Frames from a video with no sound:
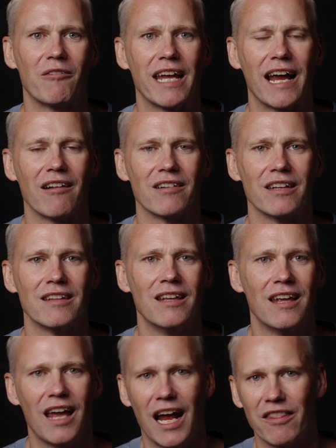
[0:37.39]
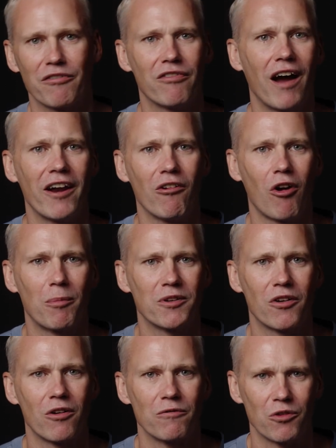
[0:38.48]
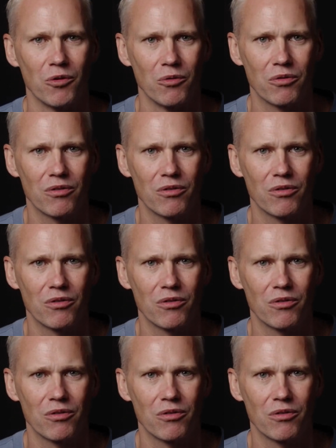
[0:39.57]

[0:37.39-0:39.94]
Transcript: reality and the final arbiter of truth.